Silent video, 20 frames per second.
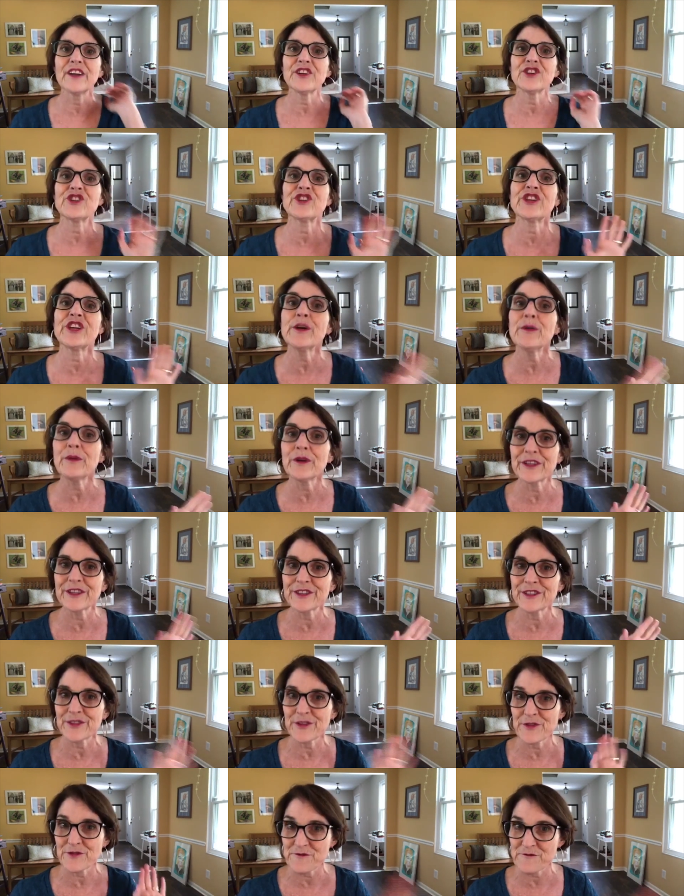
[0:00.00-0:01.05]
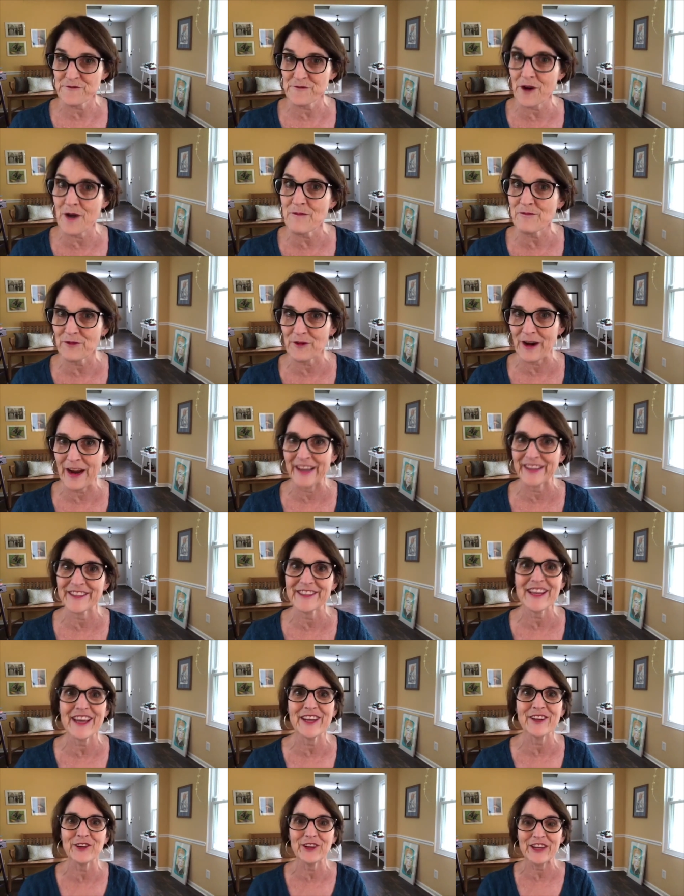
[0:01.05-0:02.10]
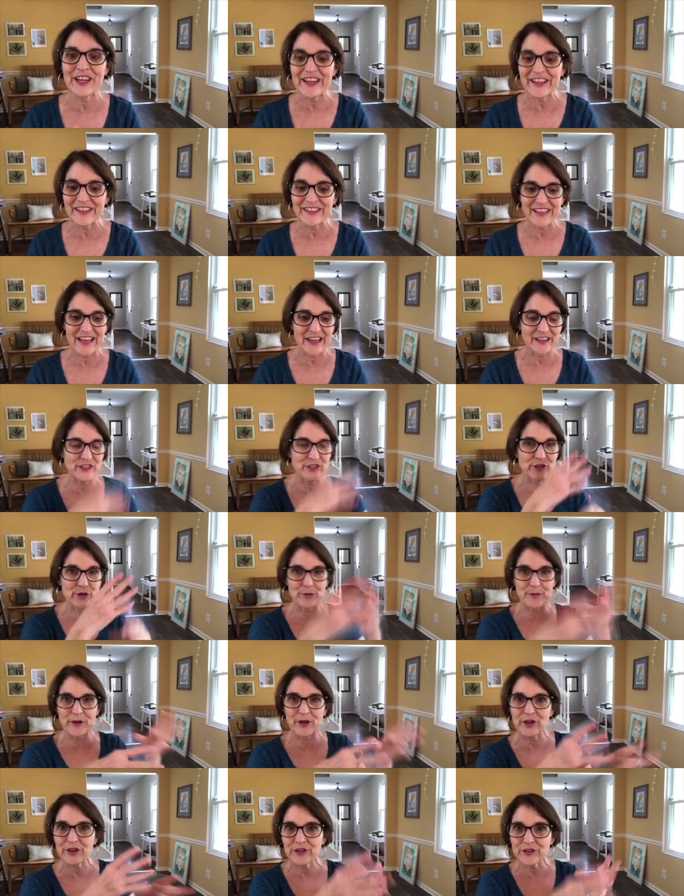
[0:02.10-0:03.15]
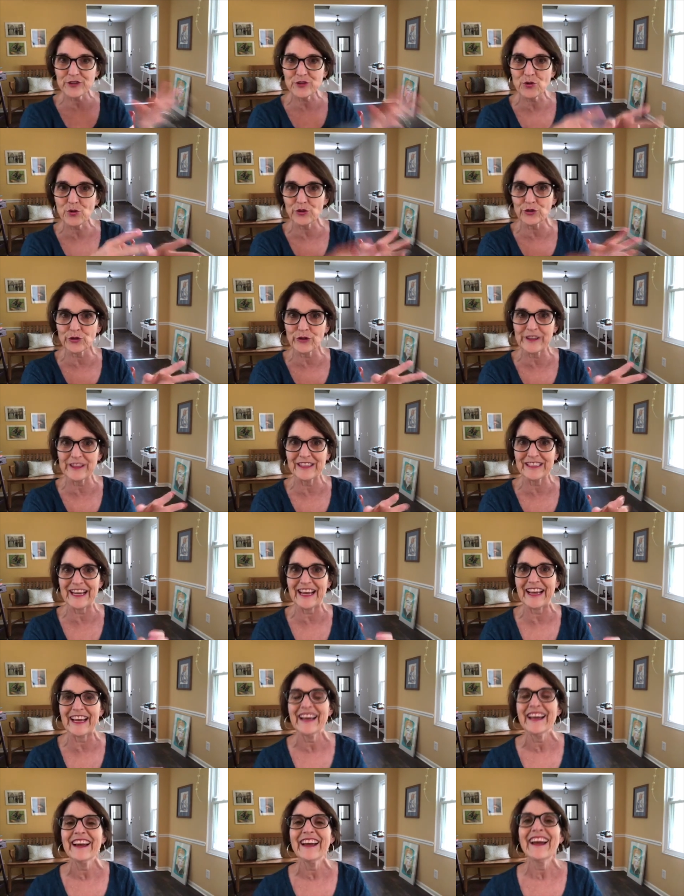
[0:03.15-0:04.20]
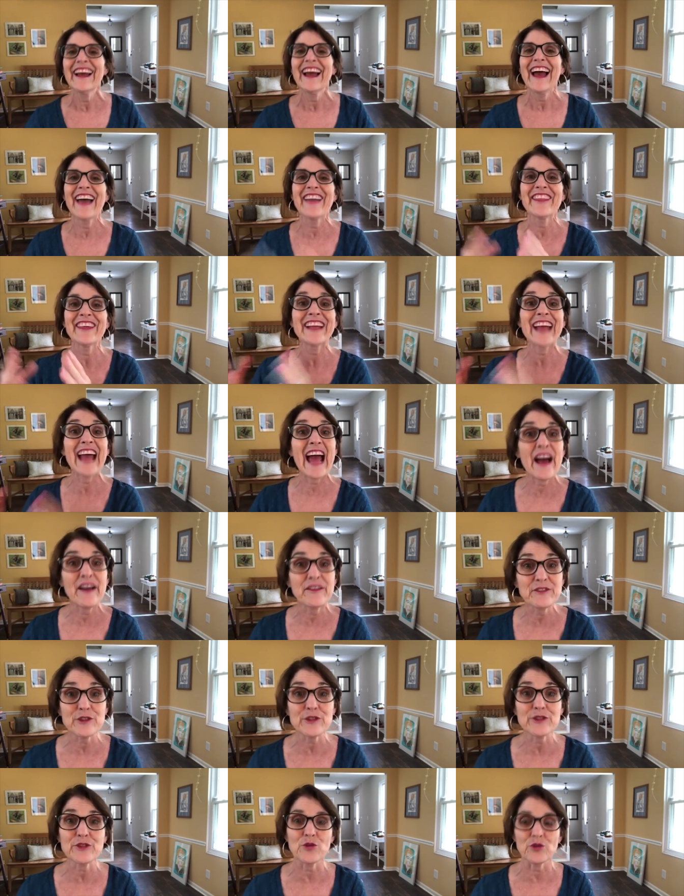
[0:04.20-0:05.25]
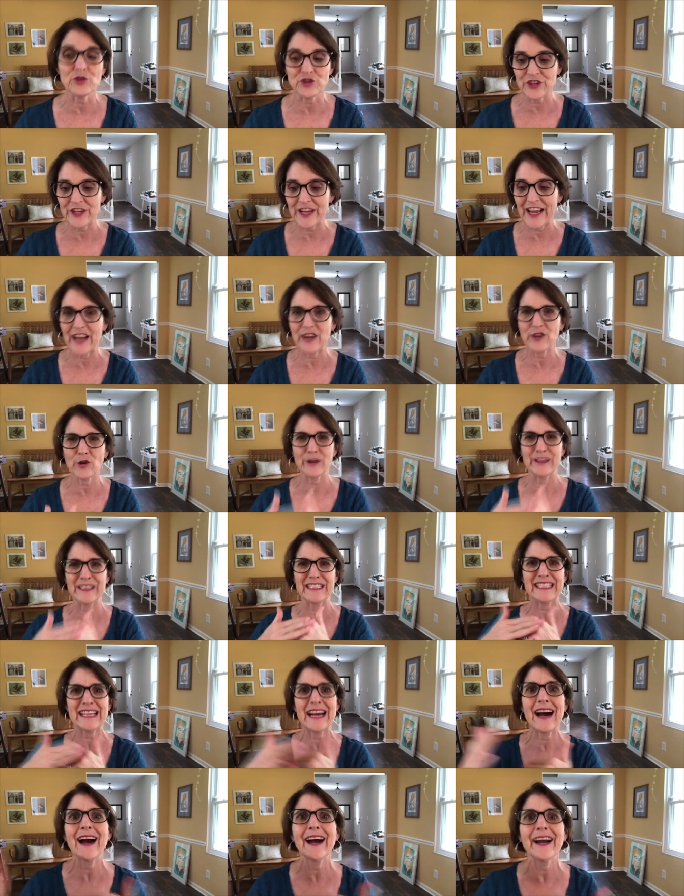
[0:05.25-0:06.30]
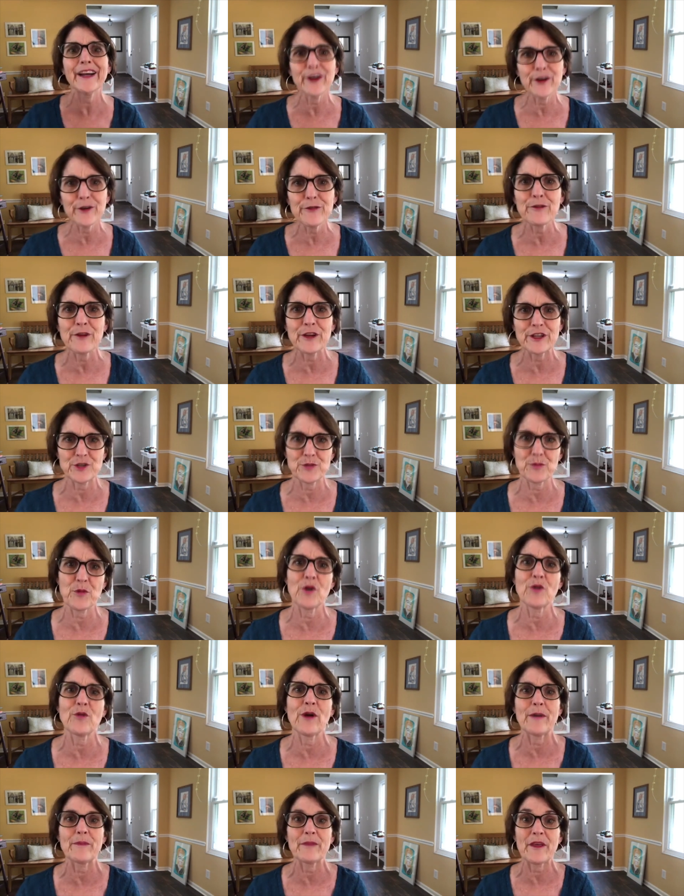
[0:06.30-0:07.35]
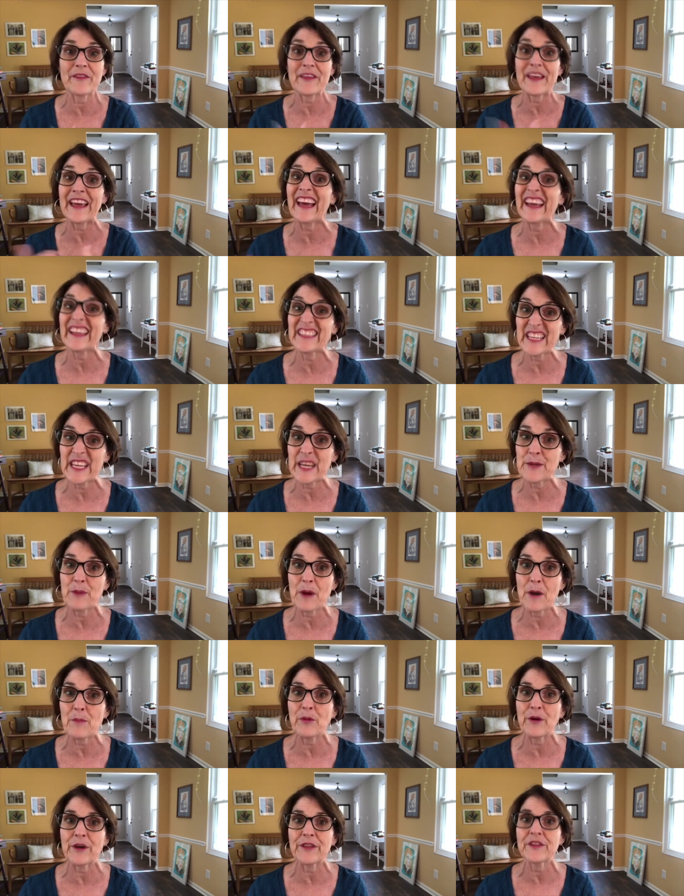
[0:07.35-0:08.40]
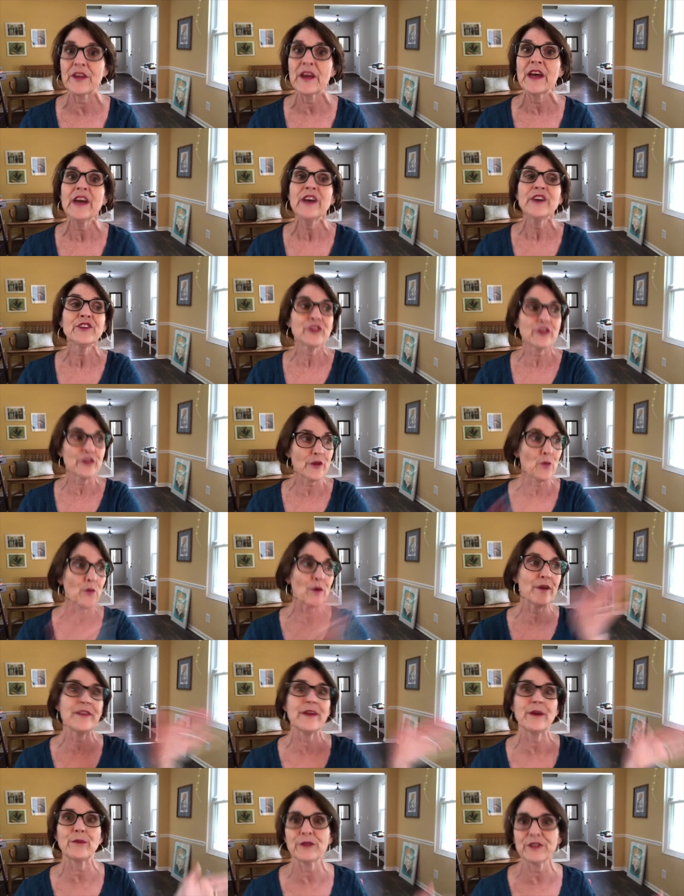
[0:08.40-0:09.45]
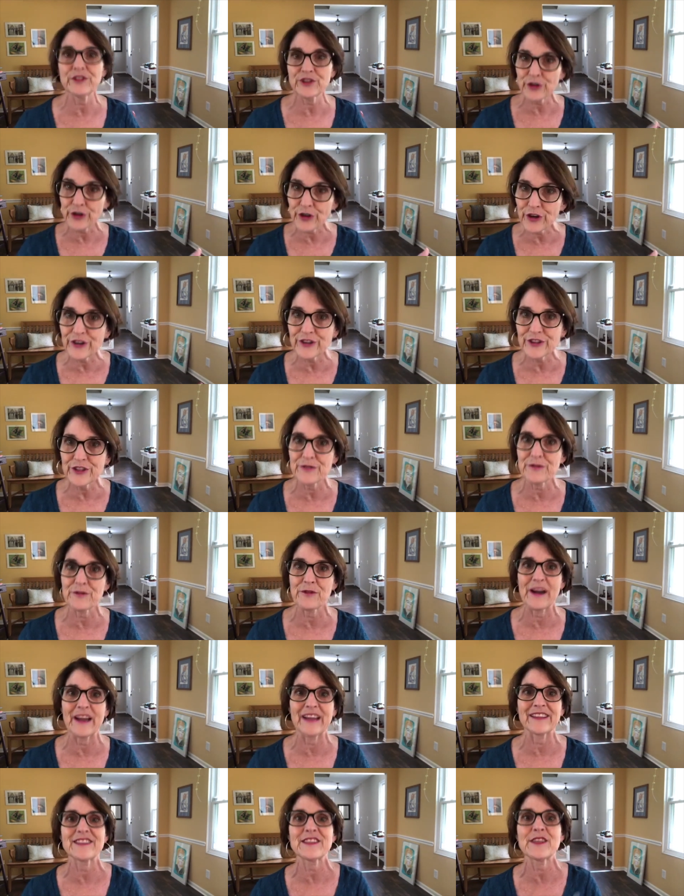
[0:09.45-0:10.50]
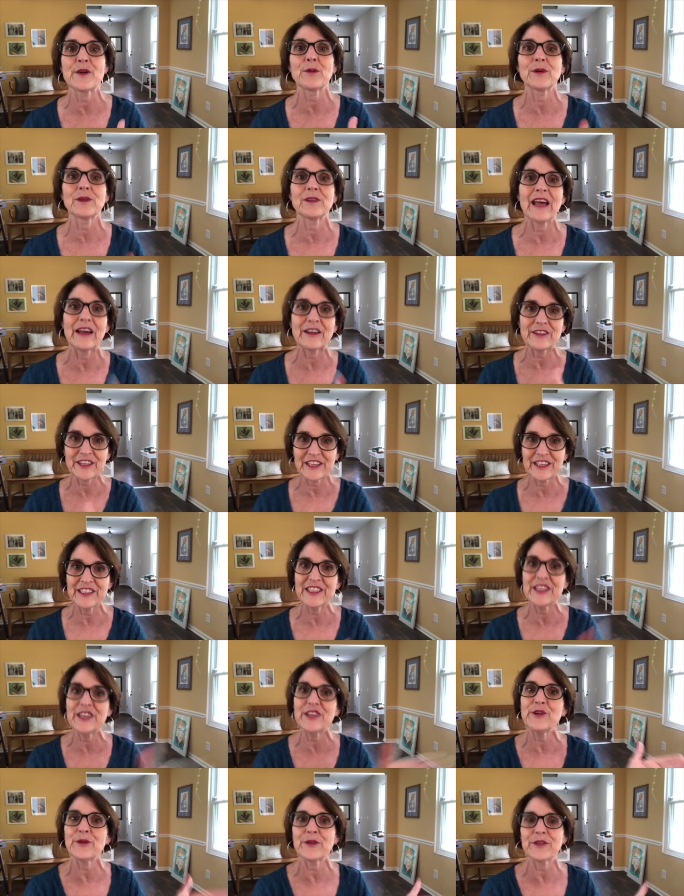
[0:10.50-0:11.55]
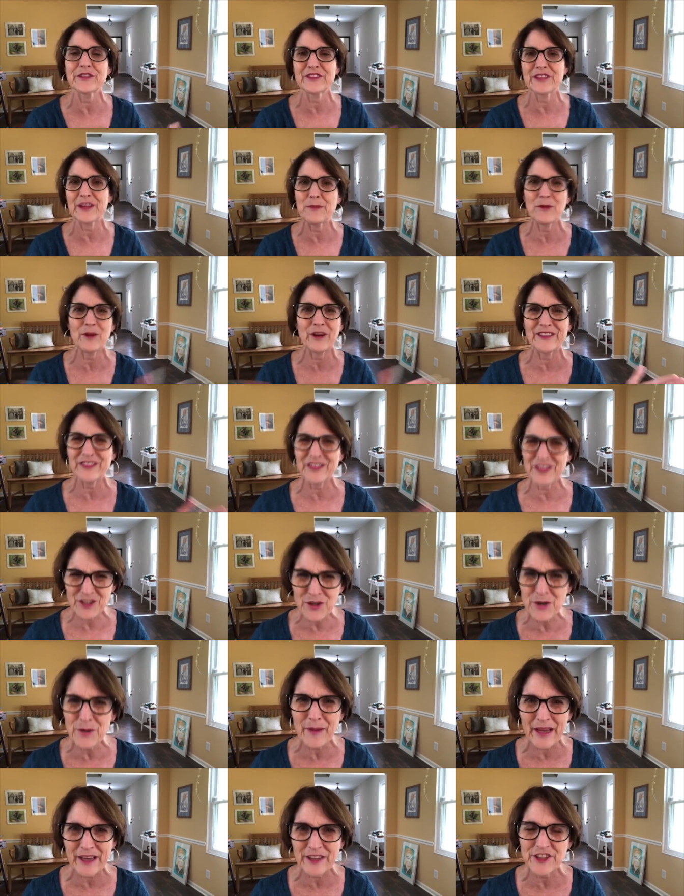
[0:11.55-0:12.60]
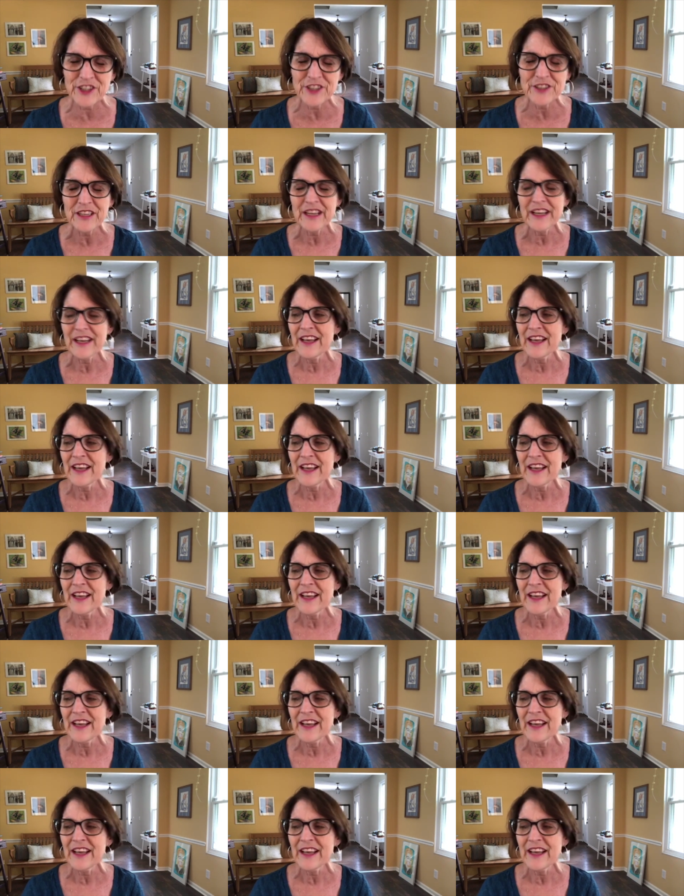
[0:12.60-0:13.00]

she was from France, and her kids had to do American school during the day. And then after school, she had her entire French program that they had to keep up with, so that when they returned to France, they were allowed to continue at the same grades. Can you imagine?